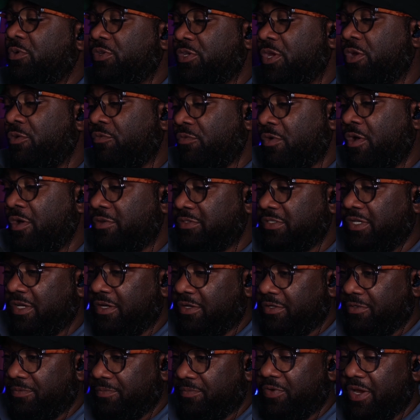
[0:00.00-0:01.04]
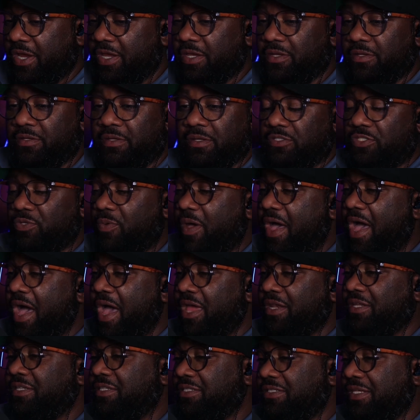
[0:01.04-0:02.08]
were done wrong to her, right? So I
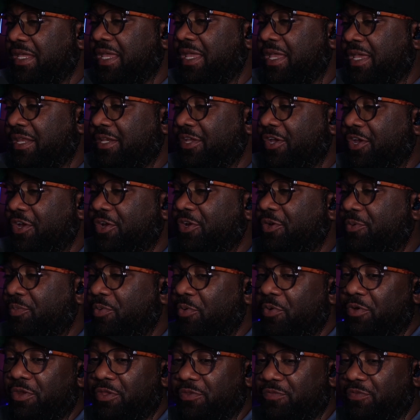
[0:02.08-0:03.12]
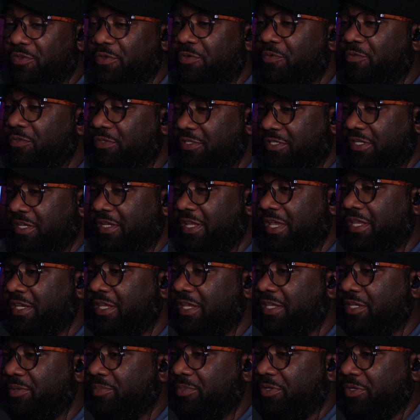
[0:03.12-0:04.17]
understand her point of view to the
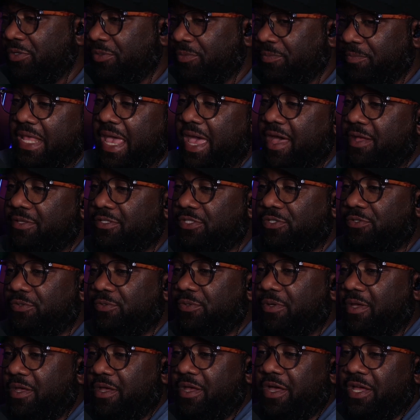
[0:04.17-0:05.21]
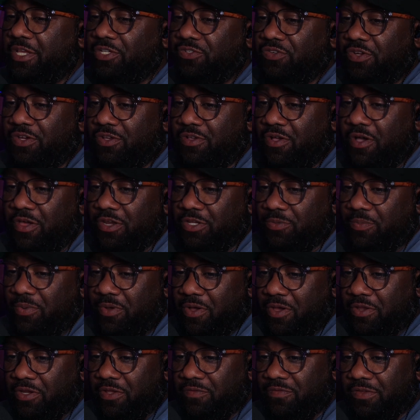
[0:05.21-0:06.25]
lady in the blue. Now, to Andraya Carter's
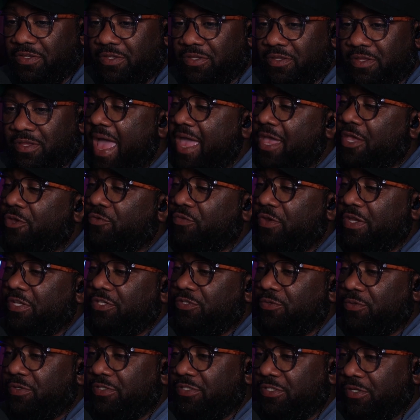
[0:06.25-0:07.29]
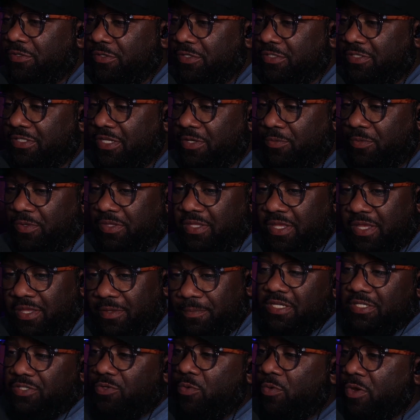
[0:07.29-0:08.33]
part of it, I agree to a certain extent with that.
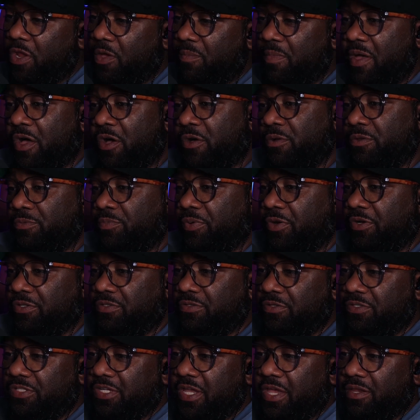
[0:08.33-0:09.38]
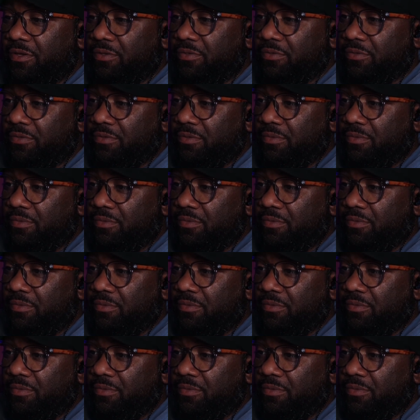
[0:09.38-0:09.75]
Just going off my own personal channel.